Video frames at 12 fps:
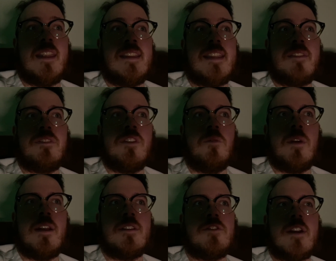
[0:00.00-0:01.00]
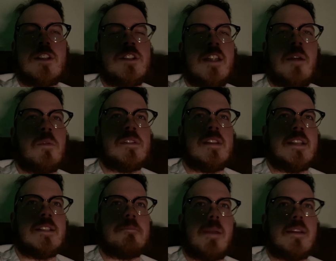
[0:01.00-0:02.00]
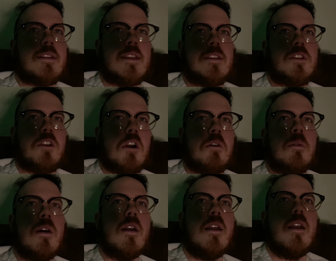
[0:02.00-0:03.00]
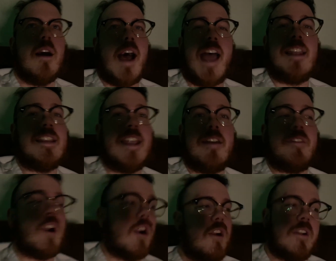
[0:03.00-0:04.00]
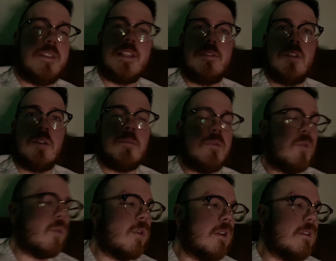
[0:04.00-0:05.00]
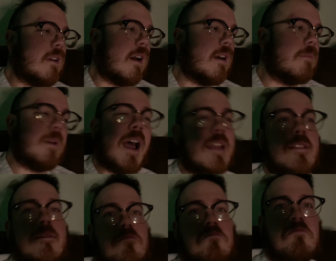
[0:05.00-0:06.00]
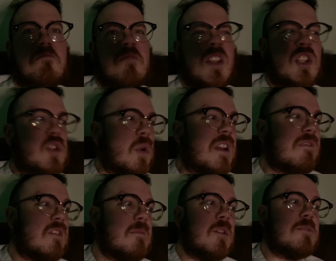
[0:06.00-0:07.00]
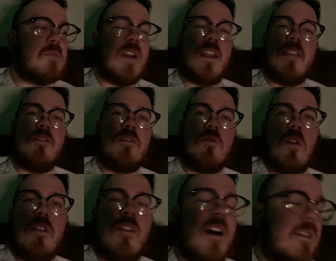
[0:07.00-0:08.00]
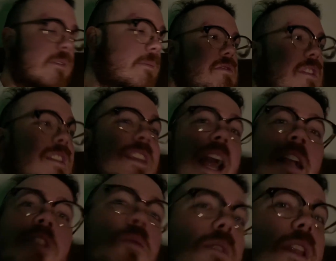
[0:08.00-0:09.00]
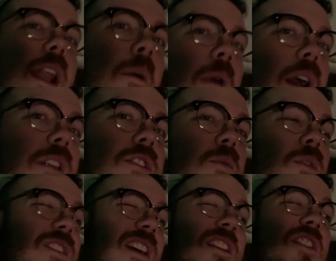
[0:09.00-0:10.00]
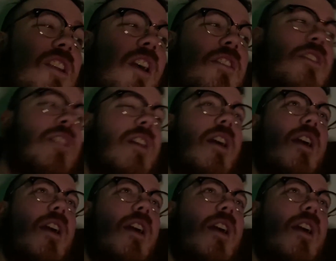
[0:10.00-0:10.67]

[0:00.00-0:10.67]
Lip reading: definitely went a direction that I wasn't expecting it to go. I had never heard of this film before, but I enjoyed it for the most part. I give it a 4 out of 5. The next one that I watched was another